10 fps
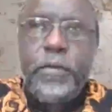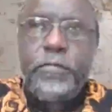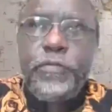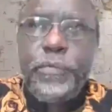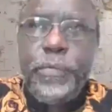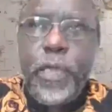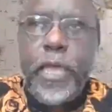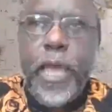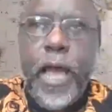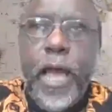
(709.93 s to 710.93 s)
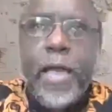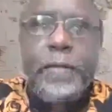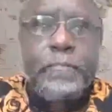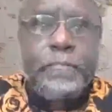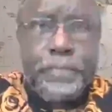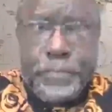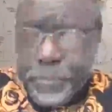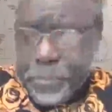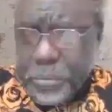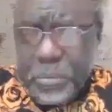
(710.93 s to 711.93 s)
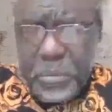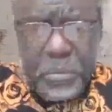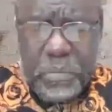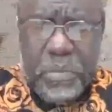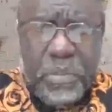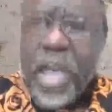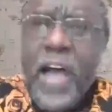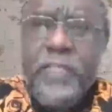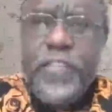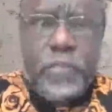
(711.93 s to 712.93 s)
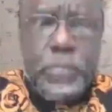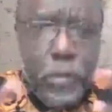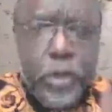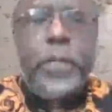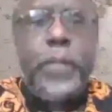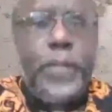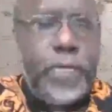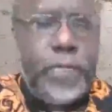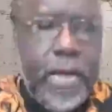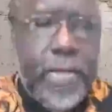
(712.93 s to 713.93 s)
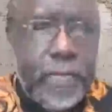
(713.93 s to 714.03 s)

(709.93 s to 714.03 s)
for me, I have this boilerplate that